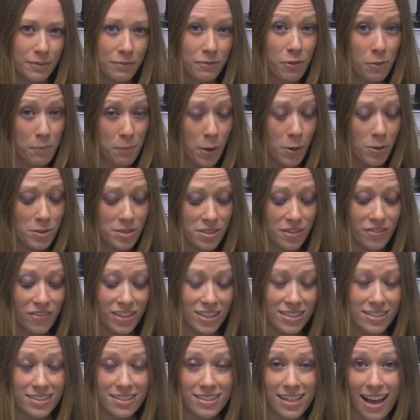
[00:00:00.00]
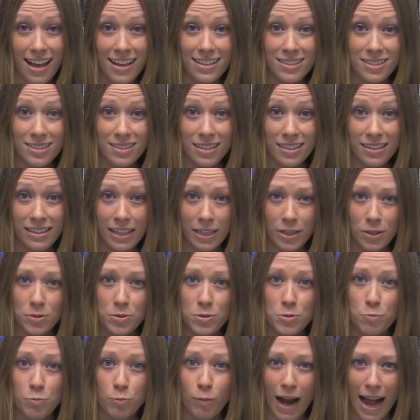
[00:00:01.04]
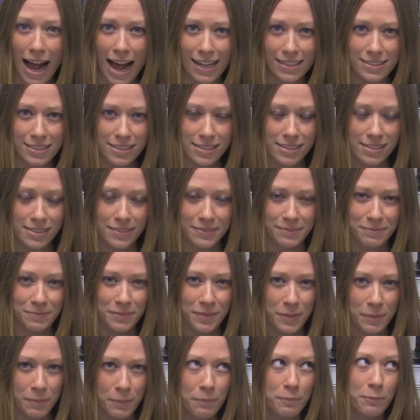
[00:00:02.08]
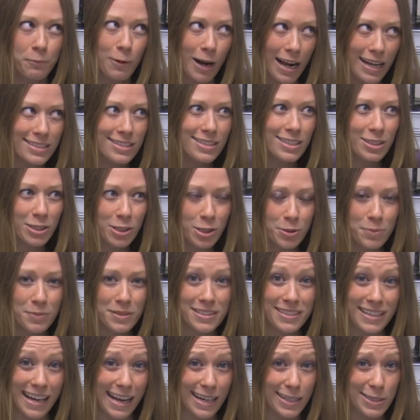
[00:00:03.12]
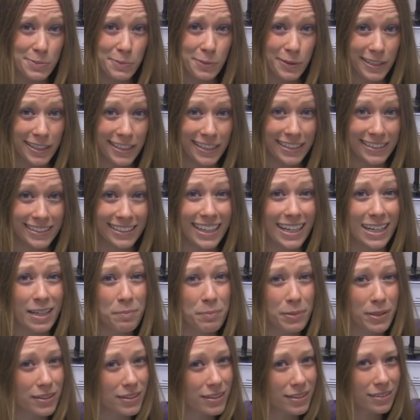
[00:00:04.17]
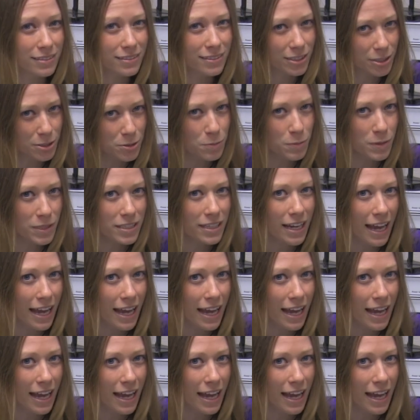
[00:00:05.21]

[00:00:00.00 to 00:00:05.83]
For most of these tests, they use rats. Rats and humans act pretty alike, but there's one